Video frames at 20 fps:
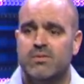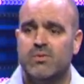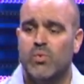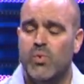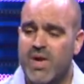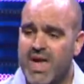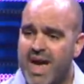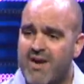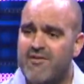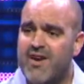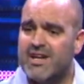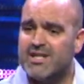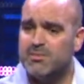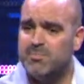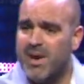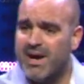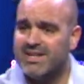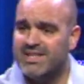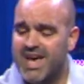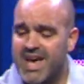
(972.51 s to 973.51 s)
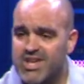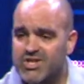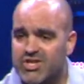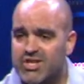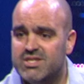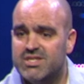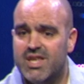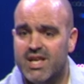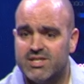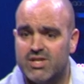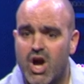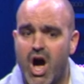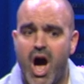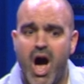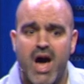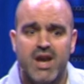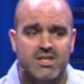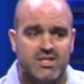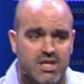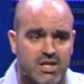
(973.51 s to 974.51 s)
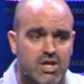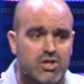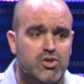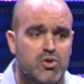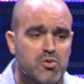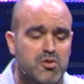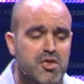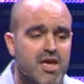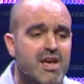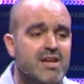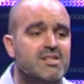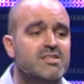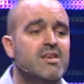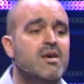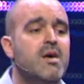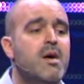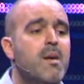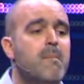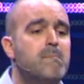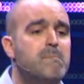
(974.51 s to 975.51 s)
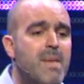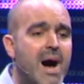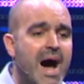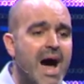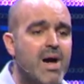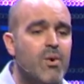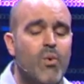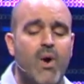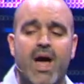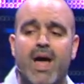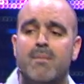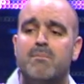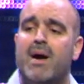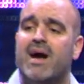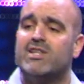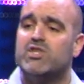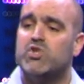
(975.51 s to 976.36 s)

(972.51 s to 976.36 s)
We have expectations that God is going to do things my way. By